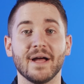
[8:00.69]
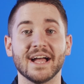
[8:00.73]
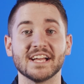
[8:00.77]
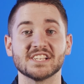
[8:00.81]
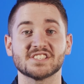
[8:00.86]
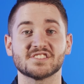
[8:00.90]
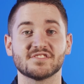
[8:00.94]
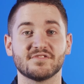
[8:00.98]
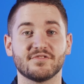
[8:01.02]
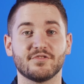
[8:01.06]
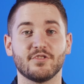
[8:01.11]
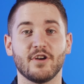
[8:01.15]

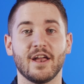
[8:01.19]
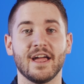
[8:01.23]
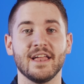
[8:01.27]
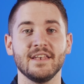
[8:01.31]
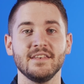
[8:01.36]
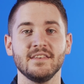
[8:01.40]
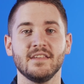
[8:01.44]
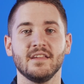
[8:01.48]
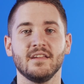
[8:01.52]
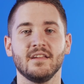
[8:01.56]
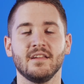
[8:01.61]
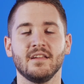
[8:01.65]
best
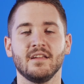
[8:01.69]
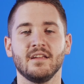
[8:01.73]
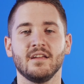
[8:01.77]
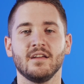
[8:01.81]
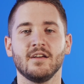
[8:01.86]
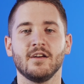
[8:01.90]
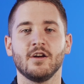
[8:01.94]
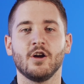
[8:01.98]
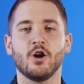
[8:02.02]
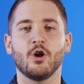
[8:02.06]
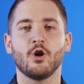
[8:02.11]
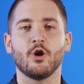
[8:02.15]
friend
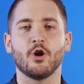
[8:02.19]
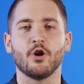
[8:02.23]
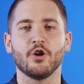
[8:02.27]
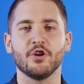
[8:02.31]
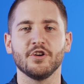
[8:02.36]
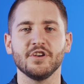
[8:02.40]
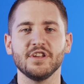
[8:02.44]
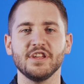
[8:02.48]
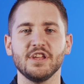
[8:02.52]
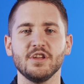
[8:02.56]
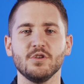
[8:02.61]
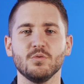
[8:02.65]

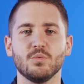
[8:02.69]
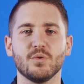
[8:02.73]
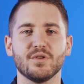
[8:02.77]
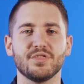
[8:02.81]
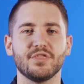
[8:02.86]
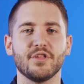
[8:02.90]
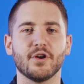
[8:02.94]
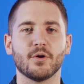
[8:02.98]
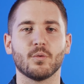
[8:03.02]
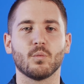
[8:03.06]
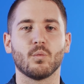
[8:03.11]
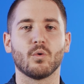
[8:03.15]
hurt you with
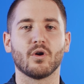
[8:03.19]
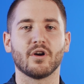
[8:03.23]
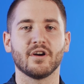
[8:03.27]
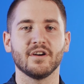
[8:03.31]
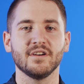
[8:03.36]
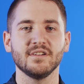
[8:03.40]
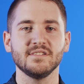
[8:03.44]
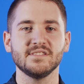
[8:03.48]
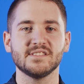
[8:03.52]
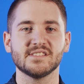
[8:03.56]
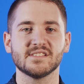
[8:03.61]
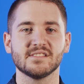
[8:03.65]
their
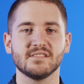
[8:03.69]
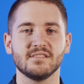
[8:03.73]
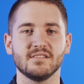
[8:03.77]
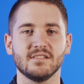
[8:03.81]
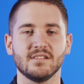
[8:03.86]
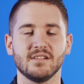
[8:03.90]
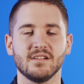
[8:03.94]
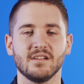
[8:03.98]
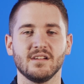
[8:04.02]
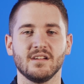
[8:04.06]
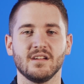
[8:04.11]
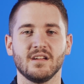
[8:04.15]
words?
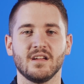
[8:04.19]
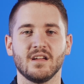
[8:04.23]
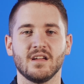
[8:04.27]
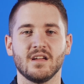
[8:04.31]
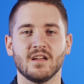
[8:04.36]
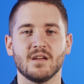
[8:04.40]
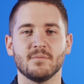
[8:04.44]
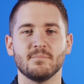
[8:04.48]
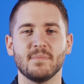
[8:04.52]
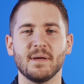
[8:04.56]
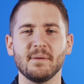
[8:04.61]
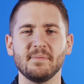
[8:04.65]

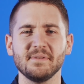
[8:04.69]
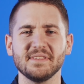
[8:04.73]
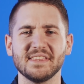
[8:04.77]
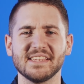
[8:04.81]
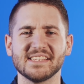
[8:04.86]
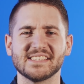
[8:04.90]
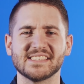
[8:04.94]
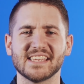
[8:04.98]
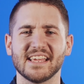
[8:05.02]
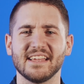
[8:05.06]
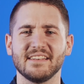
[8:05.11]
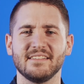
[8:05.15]
Maybe they
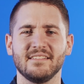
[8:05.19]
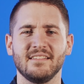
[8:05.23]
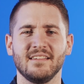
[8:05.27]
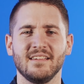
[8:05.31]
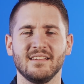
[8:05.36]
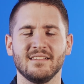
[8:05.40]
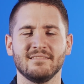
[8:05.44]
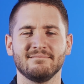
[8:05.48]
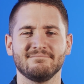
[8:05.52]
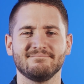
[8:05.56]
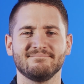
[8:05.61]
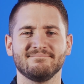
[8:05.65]
said,
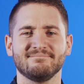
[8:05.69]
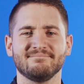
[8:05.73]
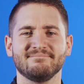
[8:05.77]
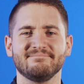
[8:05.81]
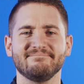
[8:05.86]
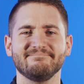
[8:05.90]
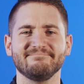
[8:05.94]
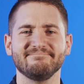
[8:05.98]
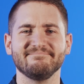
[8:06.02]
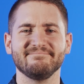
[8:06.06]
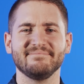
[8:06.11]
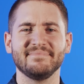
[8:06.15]

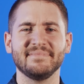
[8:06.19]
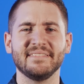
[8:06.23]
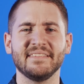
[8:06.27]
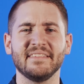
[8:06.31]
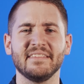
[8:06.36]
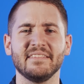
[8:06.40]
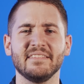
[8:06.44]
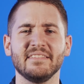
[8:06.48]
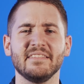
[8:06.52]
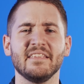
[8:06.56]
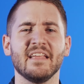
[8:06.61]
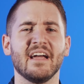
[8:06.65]

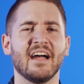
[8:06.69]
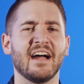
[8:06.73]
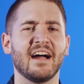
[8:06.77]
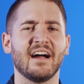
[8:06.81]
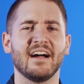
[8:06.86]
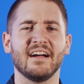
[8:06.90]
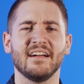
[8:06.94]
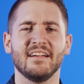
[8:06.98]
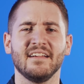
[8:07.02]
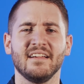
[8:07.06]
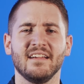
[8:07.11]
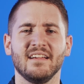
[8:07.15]

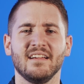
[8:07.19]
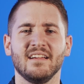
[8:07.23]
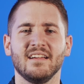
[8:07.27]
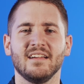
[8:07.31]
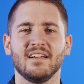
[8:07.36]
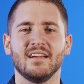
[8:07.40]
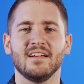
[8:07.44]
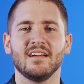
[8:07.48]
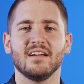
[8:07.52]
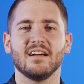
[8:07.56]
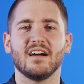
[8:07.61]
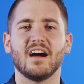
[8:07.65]
Nah,
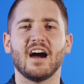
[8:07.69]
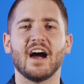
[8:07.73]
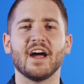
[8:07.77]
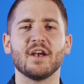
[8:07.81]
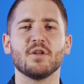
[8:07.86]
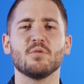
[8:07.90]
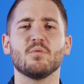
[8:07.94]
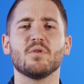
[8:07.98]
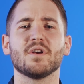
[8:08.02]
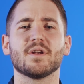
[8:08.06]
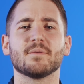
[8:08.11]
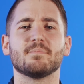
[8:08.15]
I
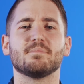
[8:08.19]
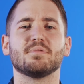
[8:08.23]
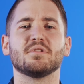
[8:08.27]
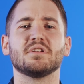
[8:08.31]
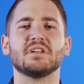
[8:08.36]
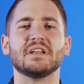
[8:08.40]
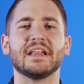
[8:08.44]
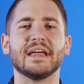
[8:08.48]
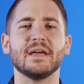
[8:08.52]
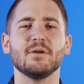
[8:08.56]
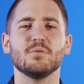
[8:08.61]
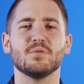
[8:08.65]
don't want to
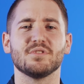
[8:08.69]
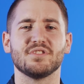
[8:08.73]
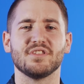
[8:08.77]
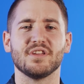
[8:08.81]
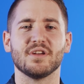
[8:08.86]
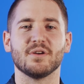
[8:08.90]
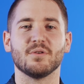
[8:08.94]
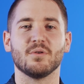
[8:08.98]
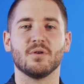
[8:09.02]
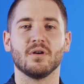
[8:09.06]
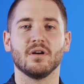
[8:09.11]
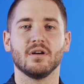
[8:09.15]
play with
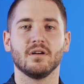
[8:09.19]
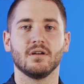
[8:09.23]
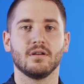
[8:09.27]
you.